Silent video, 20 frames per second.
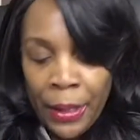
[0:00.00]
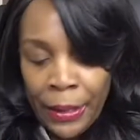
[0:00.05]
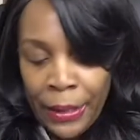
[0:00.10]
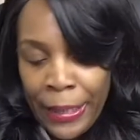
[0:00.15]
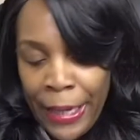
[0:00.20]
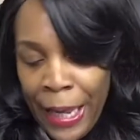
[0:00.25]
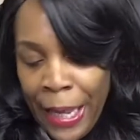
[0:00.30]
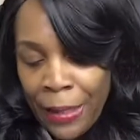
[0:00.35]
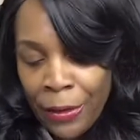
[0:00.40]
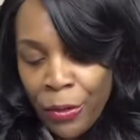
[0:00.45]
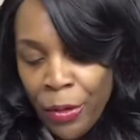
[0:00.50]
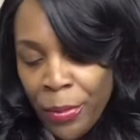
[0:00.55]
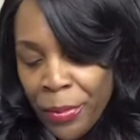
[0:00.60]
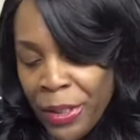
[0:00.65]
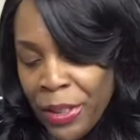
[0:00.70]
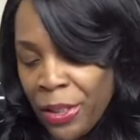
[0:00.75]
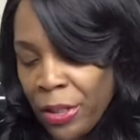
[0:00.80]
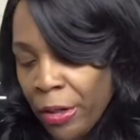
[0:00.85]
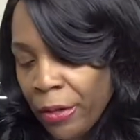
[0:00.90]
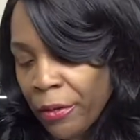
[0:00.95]
nylon
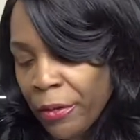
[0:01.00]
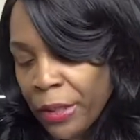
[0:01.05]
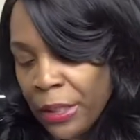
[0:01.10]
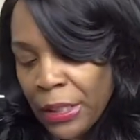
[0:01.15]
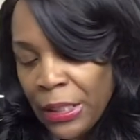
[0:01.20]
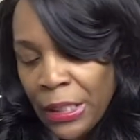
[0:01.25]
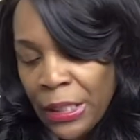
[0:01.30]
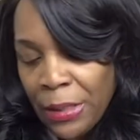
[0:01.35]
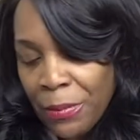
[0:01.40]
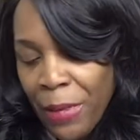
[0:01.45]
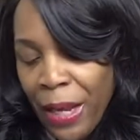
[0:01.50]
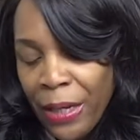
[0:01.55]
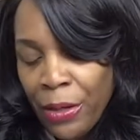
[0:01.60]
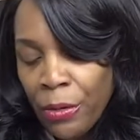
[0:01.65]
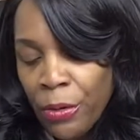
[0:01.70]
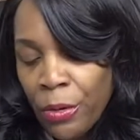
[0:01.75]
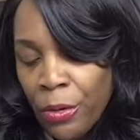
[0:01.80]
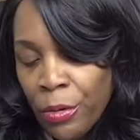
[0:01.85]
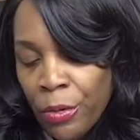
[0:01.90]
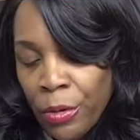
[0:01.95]
material. And it says
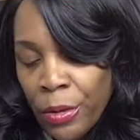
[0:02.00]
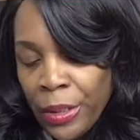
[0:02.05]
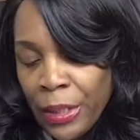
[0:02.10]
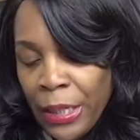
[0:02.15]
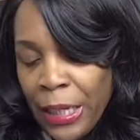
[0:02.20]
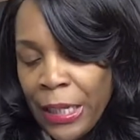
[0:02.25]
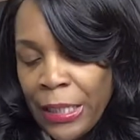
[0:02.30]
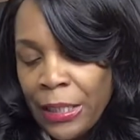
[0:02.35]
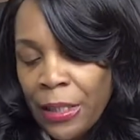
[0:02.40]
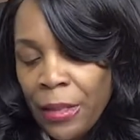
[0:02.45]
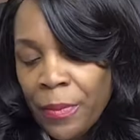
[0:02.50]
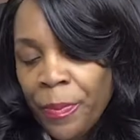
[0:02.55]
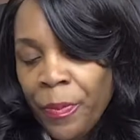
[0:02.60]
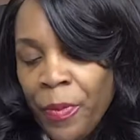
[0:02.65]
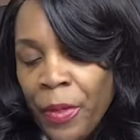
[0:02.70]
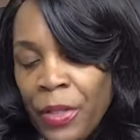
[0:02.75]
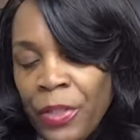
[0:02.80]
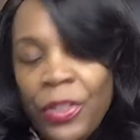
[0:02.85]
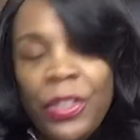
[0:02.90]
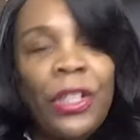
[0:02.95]
Michael Kors. It has the
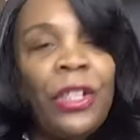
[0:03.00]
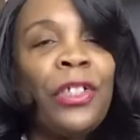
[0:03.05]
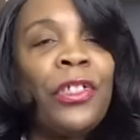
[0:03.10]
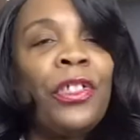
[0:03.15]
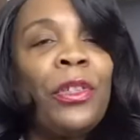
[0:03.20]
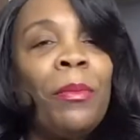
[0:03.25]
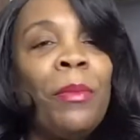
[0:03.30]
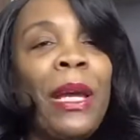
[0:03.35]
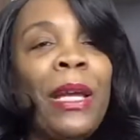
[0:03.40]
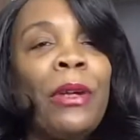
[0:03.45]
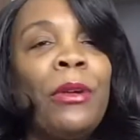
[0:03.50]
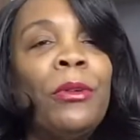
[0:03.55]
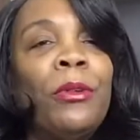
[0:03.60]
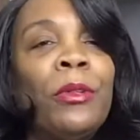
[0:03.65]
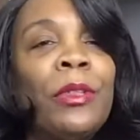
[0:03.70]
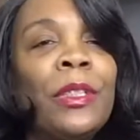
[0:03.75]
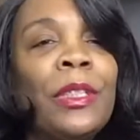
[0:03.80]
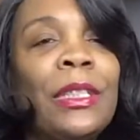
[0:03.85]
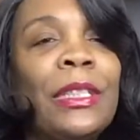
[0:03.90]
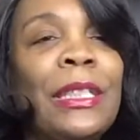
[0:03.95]
signature Michael
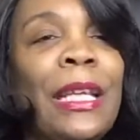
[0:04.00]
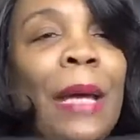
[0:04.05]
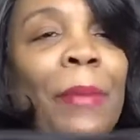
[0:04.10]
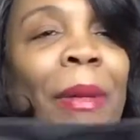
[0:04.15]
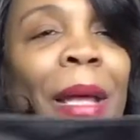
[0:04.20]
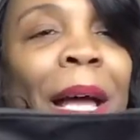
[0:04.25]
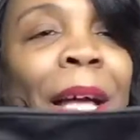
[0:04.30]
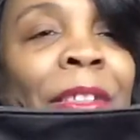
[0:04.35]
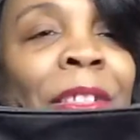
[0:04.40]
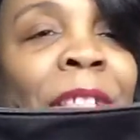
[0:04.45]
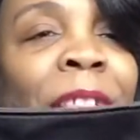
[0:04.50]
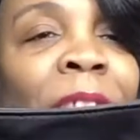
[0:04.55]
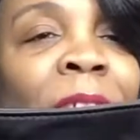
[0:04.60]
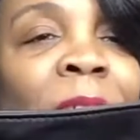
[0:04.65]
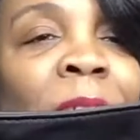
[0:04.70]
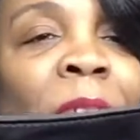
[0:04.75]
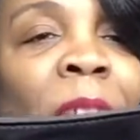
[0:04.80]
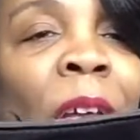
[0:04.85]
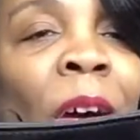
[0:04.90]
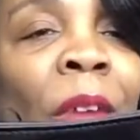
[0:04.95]
Kors inside. I just
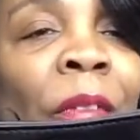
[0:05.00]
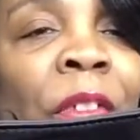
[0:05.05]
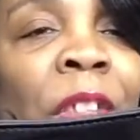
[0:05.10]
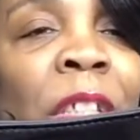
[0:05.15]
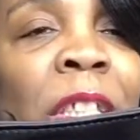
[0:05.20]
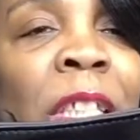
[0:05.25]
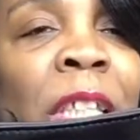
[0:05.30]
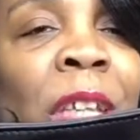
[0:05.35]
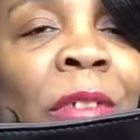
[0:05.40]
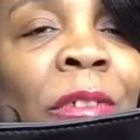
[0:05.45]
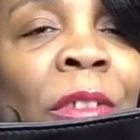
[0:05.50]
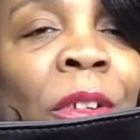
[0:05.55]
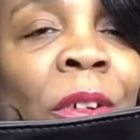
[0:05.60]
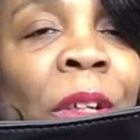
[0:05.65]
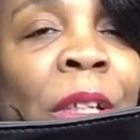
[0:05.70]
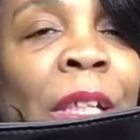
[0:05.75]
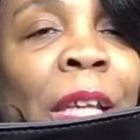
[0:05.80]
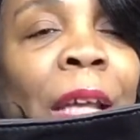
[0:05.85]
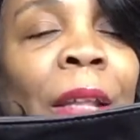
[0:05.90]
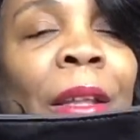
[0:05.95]
love the teeth
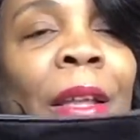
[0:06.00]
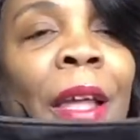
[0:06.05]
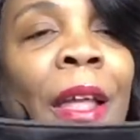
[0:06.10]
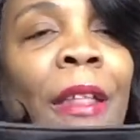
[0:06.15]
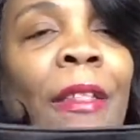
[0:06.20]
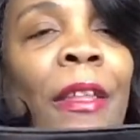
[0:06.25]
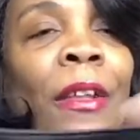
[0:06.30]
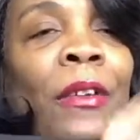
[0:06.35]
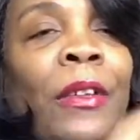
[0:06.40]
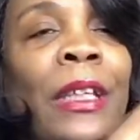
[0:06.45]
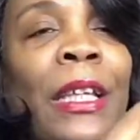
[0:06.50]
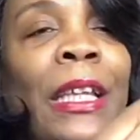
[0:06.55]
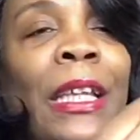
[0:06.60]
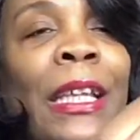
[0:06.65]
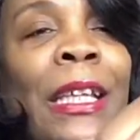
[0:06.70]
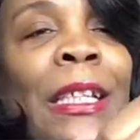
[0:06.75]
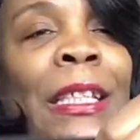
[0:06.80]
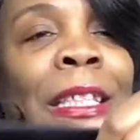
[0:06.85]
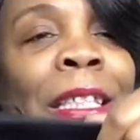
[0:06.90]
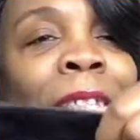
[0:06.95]
on there. Then on the
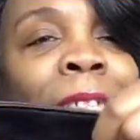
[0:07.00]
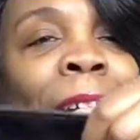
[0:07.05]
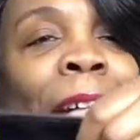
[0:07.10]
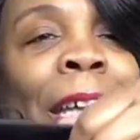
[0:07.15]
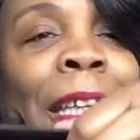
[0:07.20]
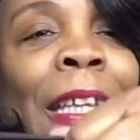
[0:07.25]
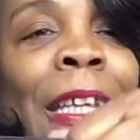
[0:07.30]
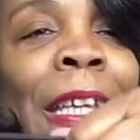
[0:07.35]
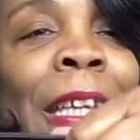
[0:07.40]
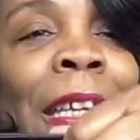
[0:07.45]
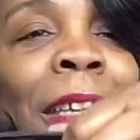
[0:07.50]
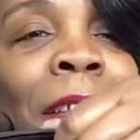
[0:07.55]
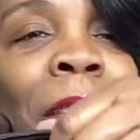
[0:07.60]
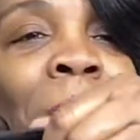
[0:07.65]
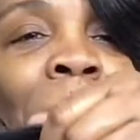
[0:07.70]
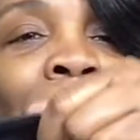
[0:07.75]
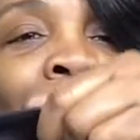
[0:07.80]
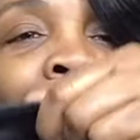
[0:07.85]
inside here,